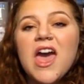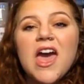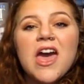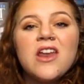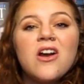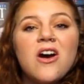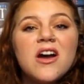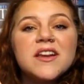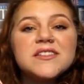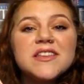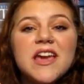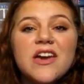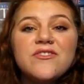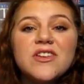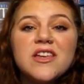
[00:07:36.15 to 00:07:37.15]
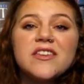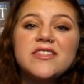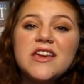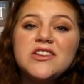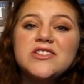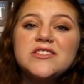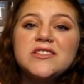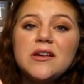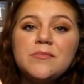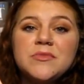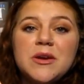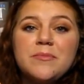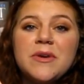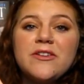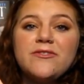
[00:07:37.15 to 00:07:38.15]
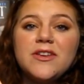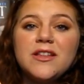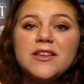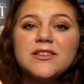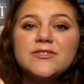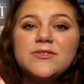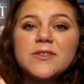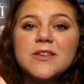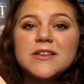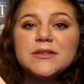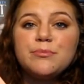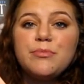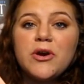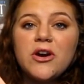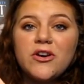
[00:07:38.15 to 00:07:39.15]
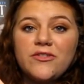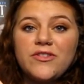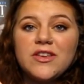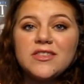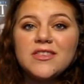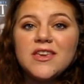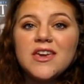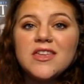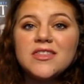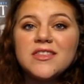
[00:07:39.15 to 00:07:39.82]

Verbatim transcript: And honestly, I feel like they just summed up my feelings for this perfectly.